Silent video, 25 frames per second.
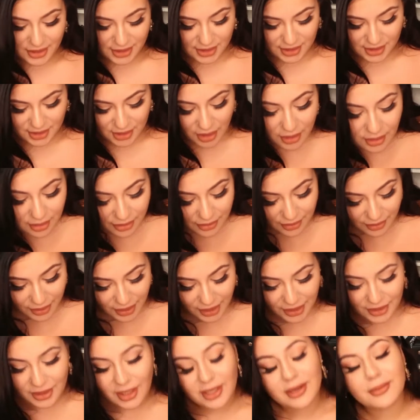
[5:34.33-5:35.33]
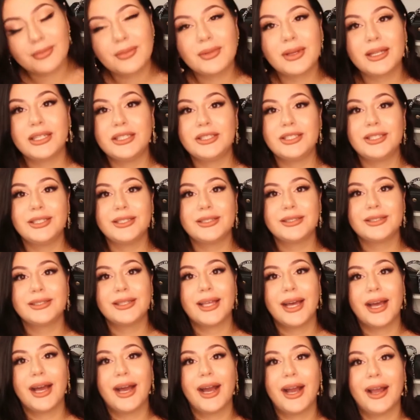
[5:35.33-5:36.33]
So a lot of my jeans
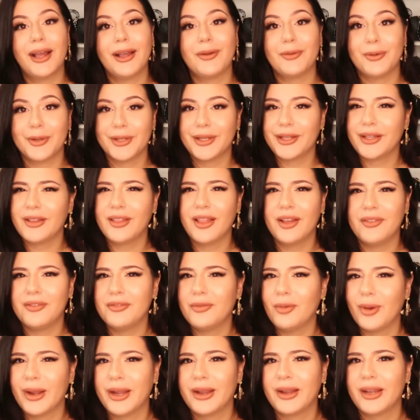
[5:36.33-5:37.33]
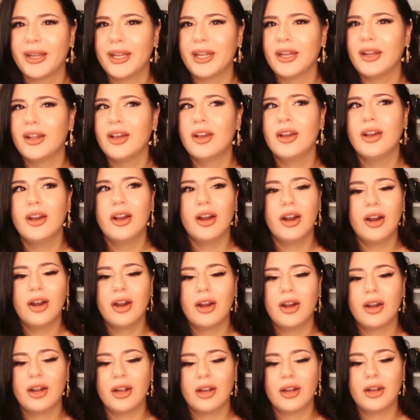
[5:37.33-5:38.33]
that I really love wearing
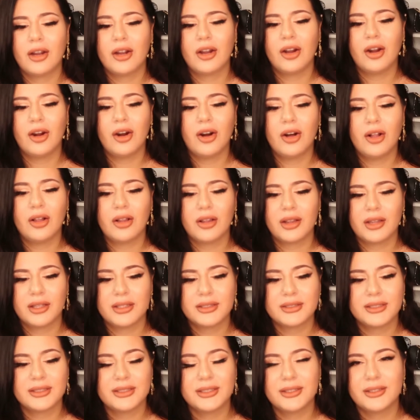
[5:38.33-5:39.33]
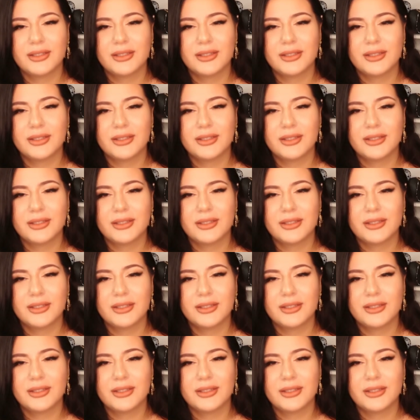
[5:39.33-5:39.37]
are all